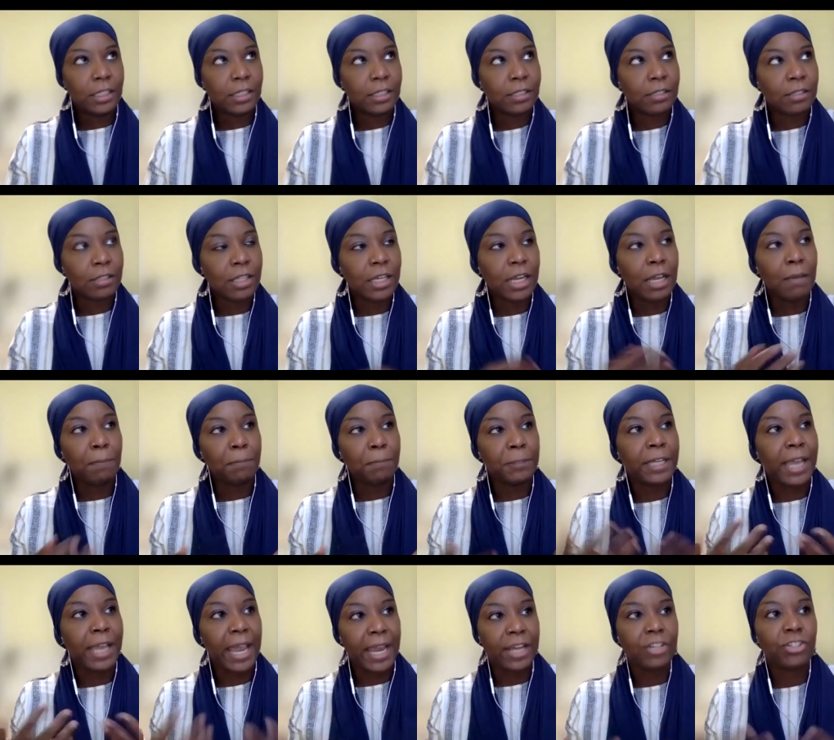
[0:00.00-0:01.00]
the
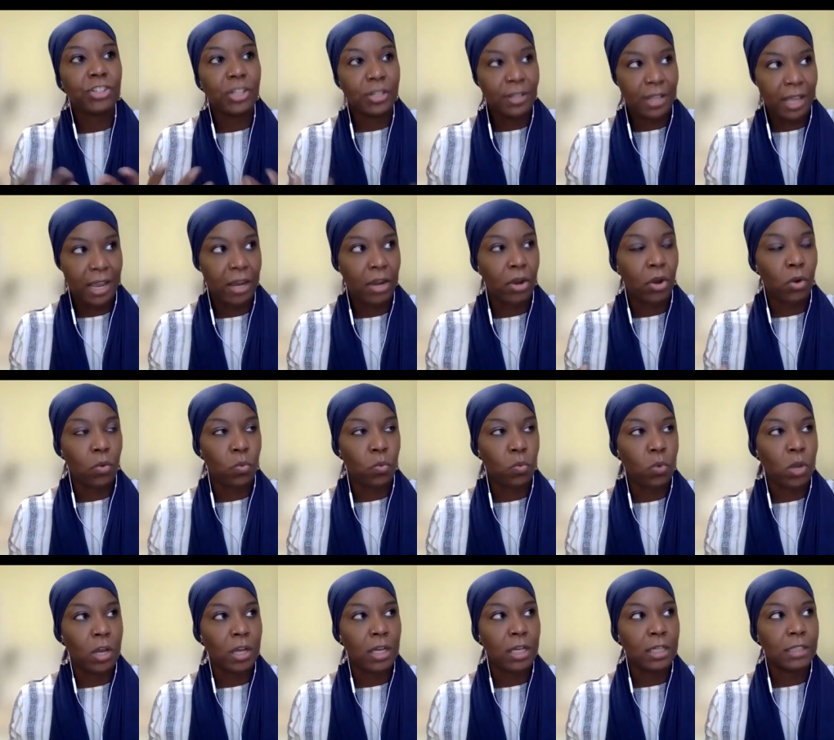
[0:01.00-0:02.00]
implication there
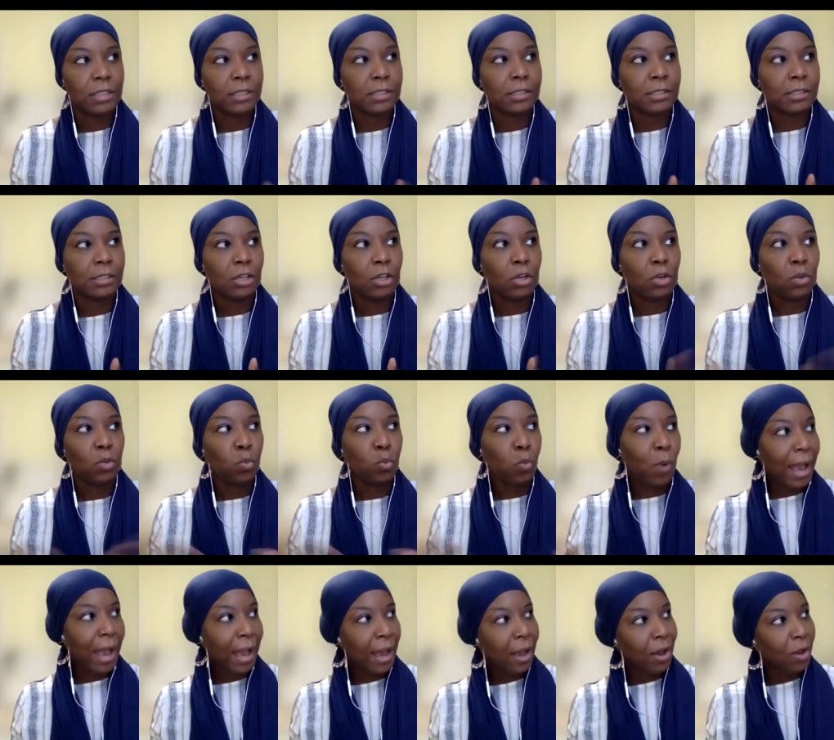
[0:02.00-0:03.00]
was,
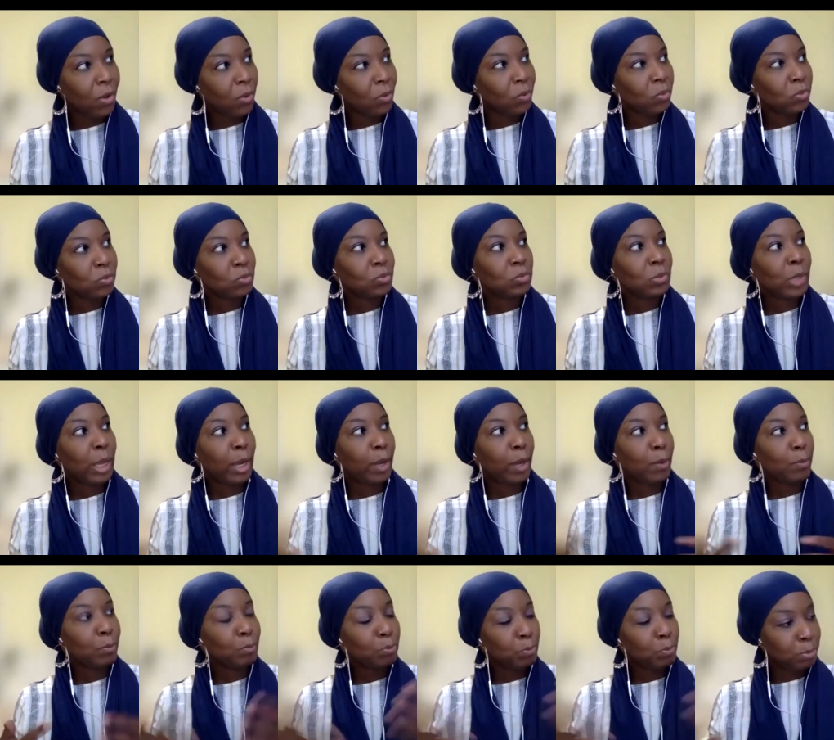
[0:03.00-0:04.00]
wow, like
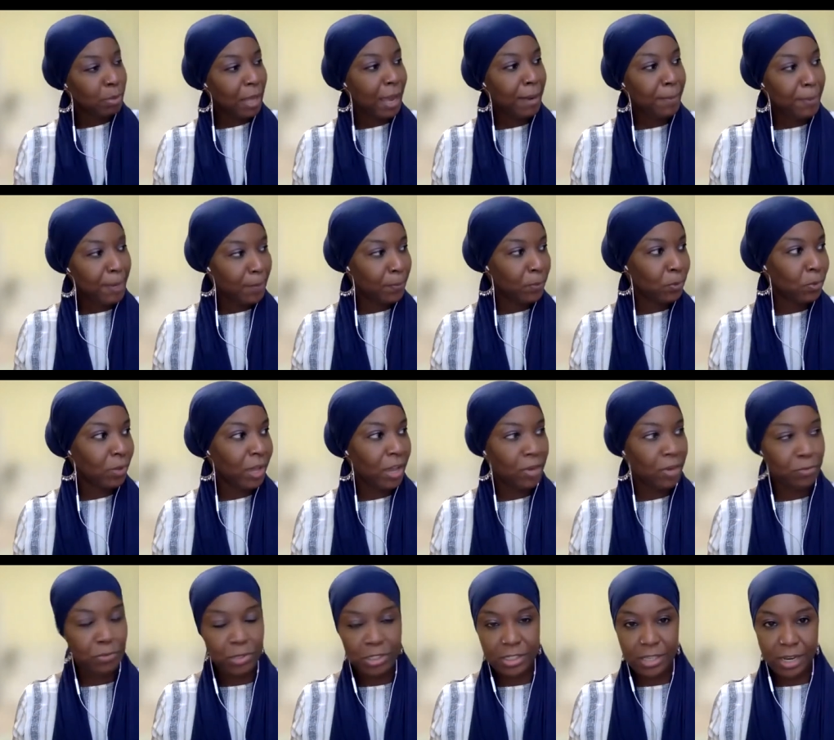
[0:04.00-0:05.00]
Black people
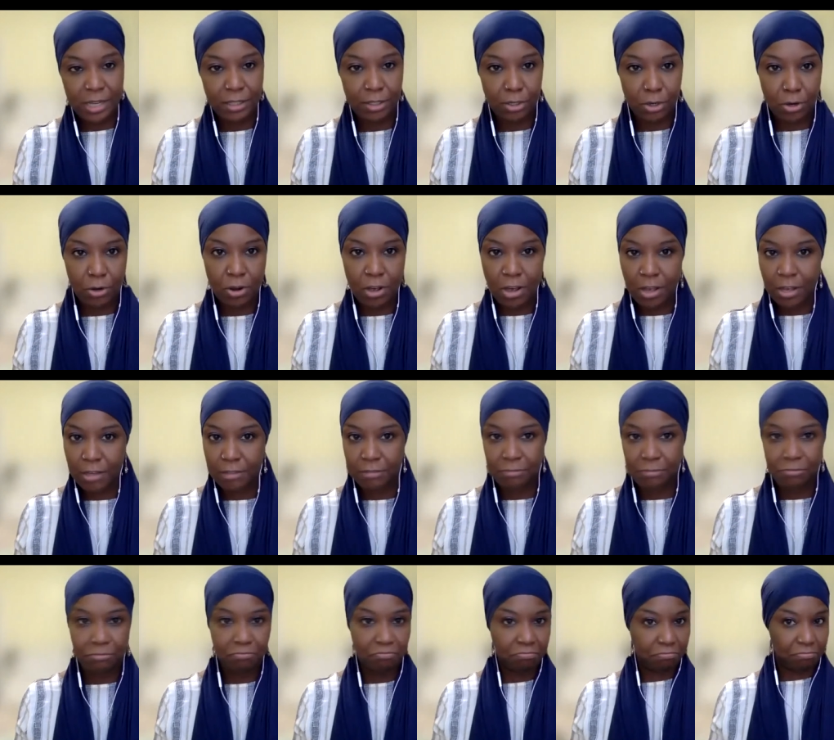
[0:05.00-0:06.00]
can recite the
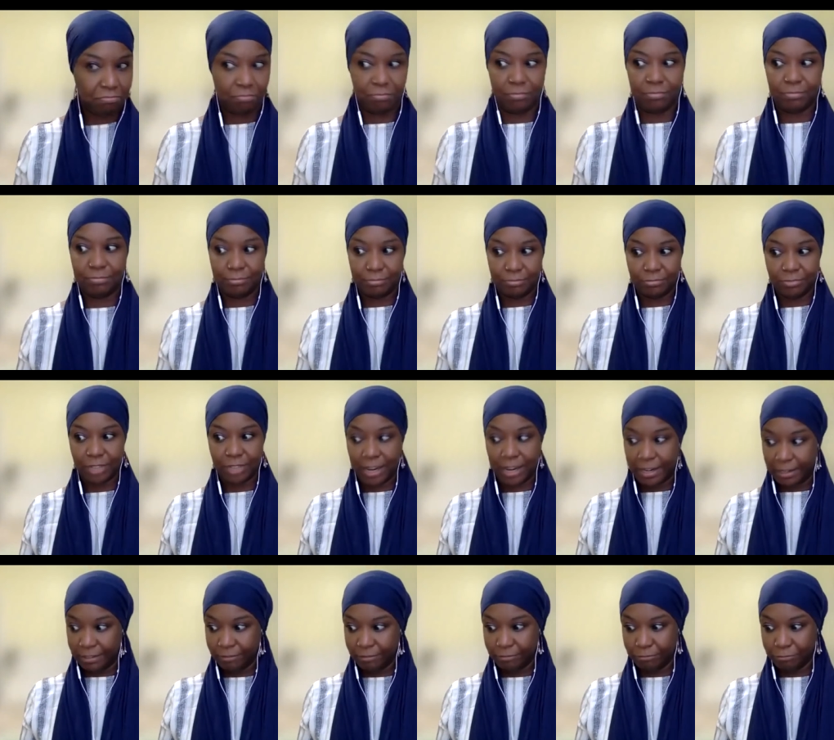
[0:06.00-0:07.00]
Quran
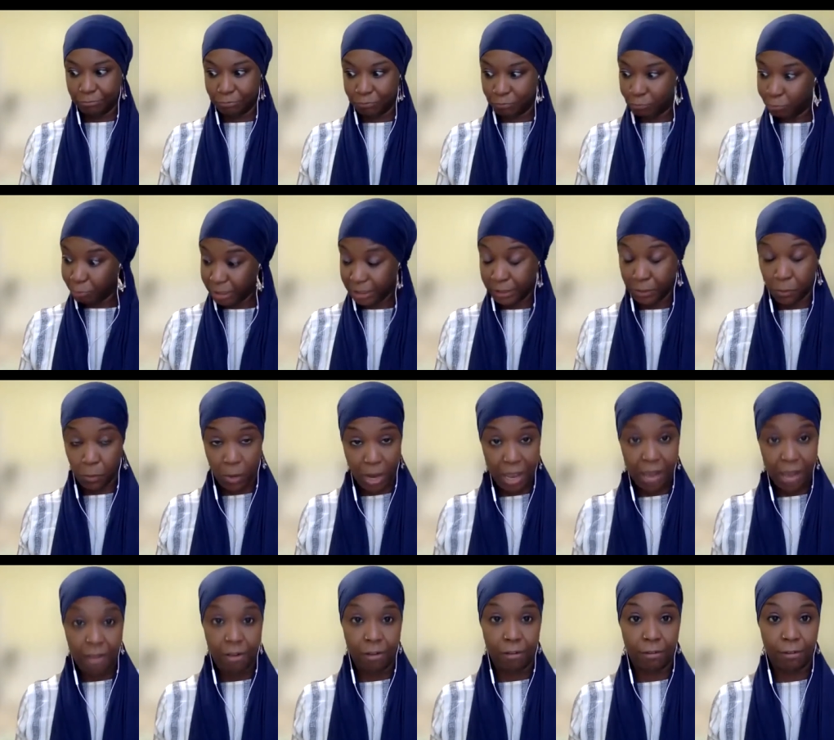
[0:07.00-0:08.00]
like really
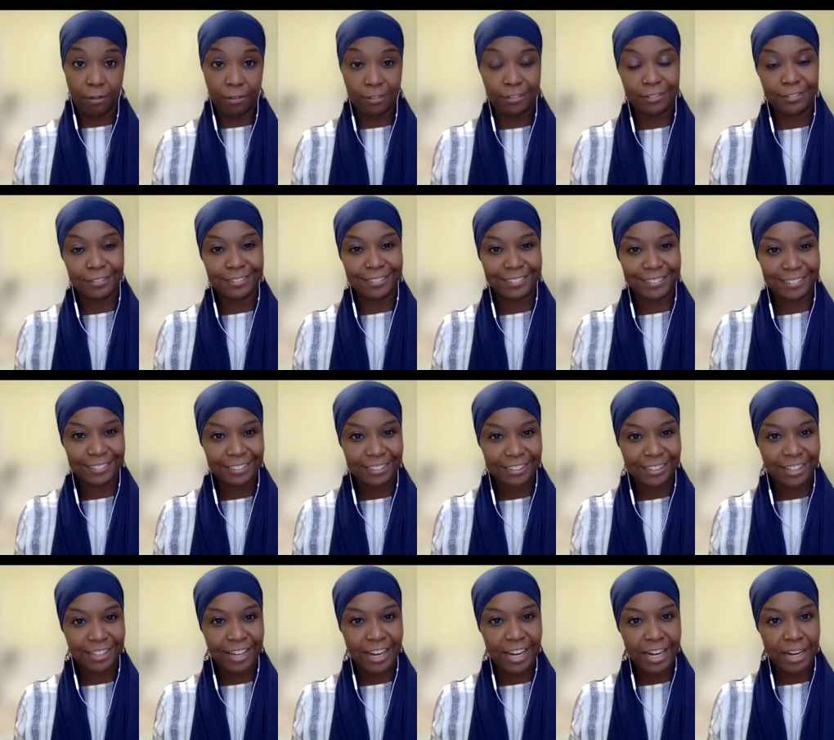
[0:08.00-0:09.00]
well,
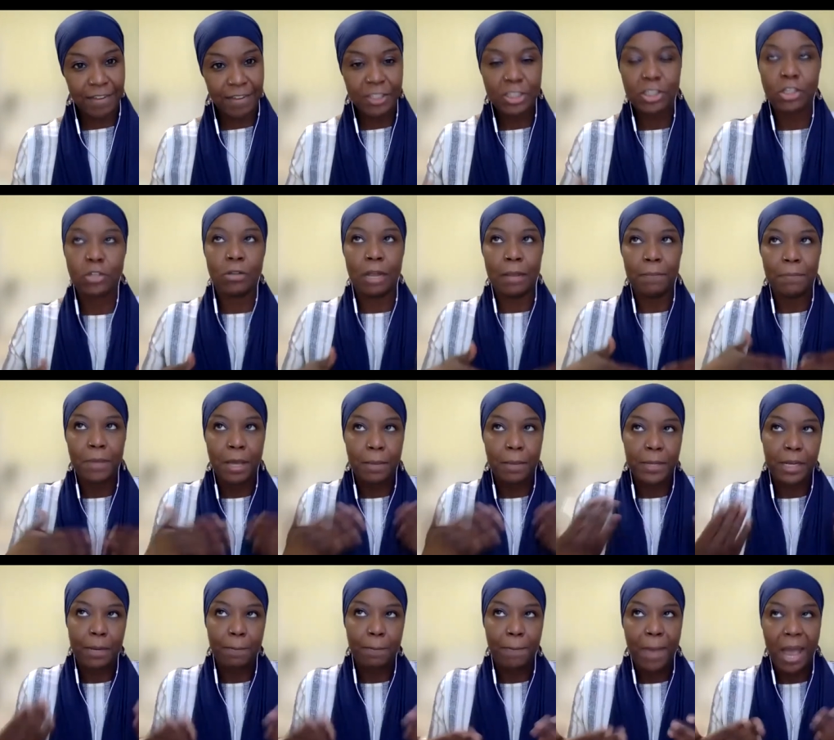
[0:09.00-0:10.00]
right? I mean, so
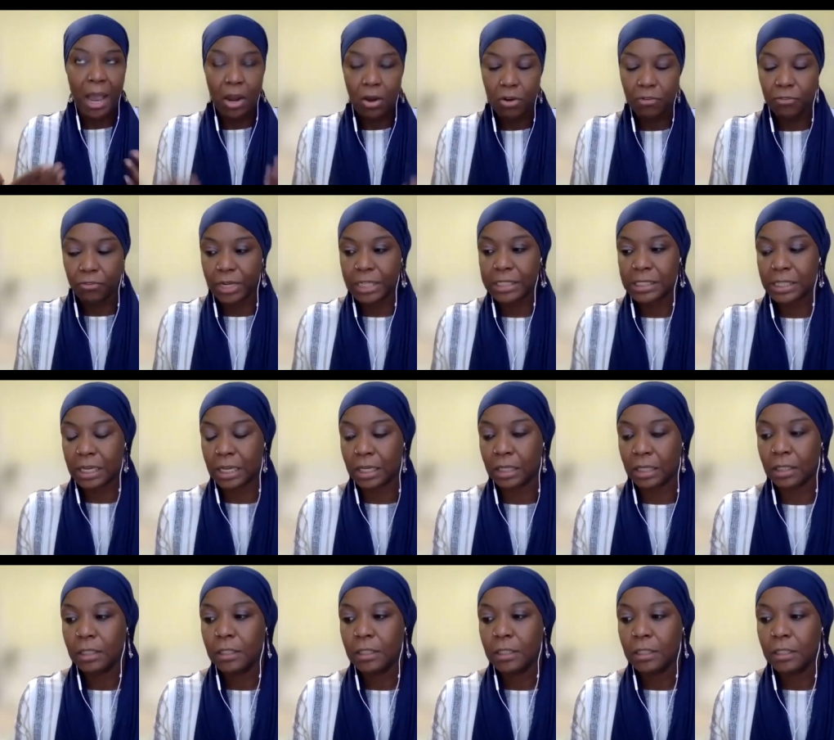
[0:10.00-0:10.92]
I'm paraphrasing,